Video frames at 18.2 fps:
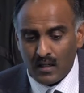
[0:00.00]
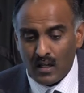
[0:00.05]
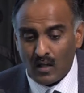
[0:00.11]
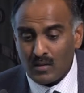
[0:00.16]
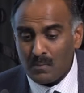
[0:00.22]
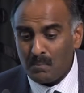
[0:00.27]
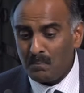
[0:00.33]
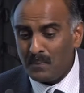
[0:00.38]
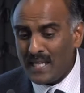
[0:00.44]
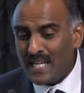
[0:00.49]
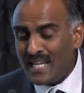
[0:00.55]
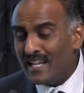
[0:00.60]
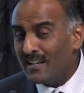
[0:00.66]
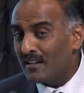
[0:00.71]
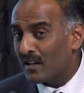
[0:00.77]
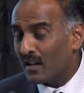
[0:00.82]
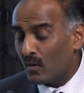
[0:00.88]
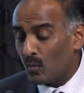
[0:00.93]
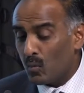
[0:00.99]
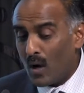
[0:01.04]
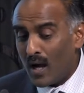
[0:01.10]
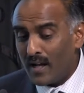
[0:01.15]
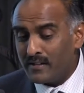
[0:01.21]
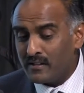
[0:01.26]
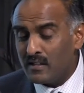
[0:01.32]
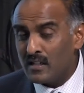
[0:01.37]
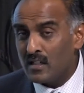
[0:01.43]
Now, the PE,
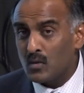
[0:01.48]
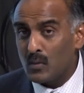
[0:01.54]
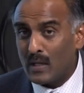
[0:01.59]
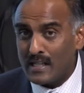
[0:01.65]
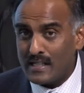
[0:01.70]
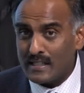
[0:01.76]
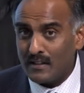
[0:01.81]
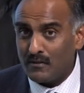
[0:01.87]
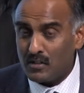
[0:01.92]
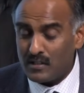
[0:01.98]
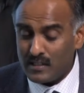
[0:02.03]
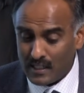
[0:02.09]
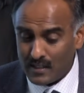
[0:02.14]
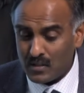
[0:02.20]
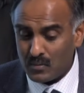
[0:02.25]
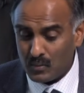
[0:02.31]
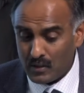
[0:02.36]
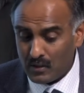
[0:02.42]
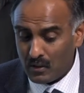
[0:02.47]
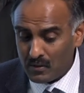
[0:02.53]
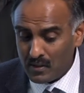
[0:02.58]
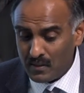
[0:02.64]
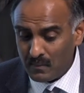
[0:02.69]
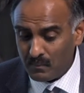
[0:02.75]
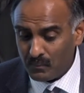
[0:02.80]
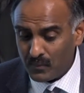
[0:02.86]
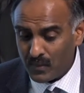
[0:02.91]
127 deaths were noted.
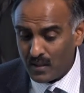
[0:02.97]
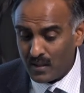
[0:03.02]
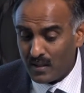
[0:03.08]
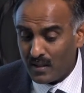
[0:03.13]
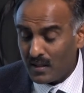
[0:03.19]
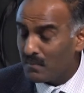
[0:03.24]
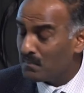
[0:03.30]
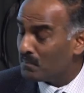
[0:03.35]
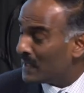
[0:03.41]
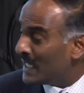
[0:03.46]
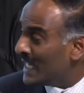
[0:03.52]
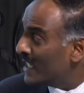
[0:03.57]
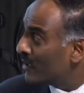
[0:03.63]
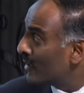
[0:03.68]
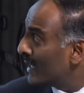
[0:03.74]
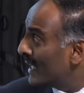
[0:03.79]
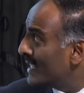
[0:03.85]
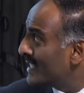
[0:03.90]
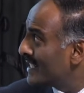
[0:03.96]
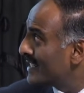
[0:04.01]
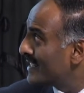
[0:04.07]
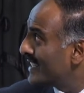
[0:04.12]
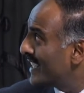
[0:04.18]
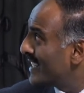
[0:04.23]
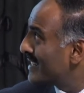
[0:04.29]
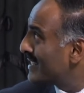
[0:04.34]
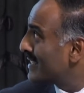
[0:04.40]
PE-related
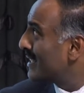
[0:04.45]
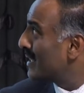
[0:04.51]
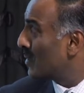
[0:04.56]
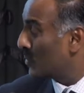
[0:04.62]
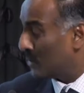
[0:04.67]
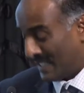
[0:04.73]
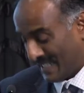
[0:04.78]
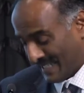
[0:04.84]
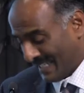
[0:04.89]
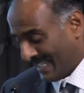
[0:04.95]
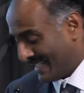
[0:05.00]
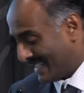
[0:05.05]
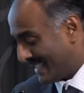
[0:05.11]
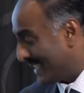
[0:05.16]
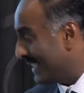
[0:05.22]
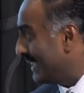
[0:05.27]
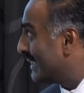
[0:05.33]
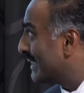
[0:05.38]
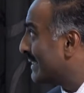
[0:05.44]
deaths were 60,